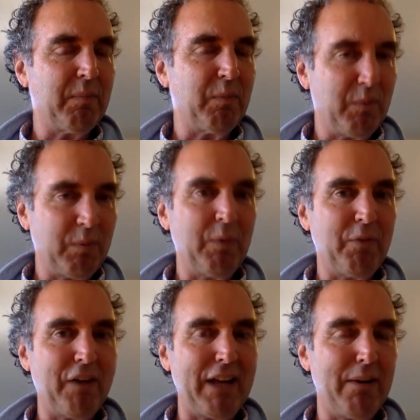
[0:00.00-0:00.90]
We'll
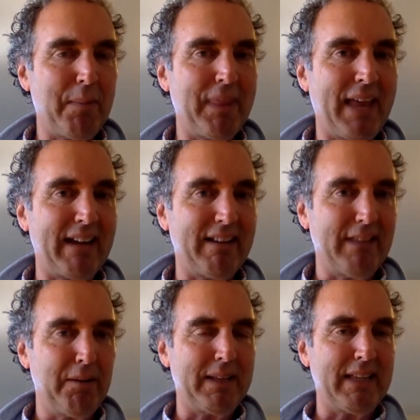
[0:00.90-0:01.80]
follow up on that a
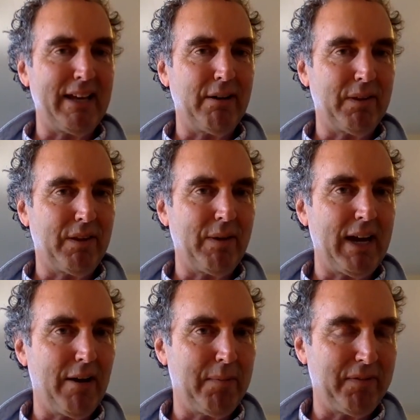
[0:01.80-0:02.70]
little bit later with you,
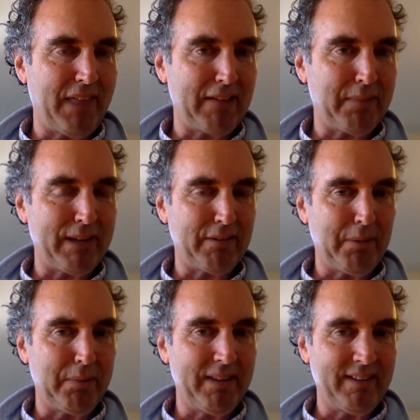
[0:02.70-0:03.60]
I hope, if that's
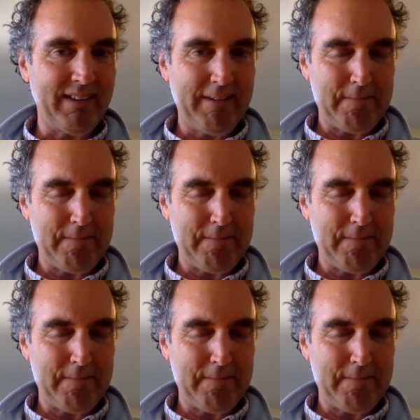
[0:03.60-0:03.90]
possible, please.